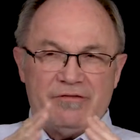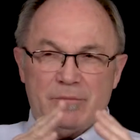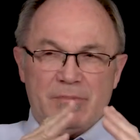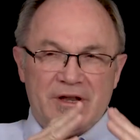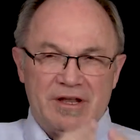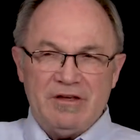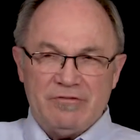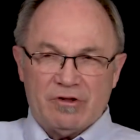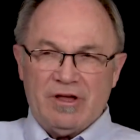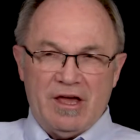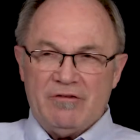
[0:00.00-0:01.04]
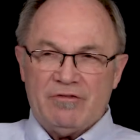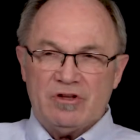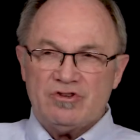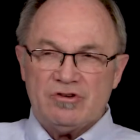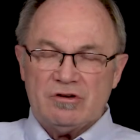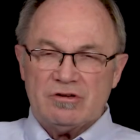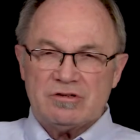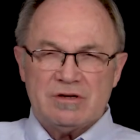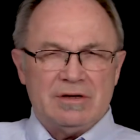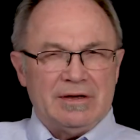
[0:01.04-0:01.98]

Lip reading: the medieval Catholic Church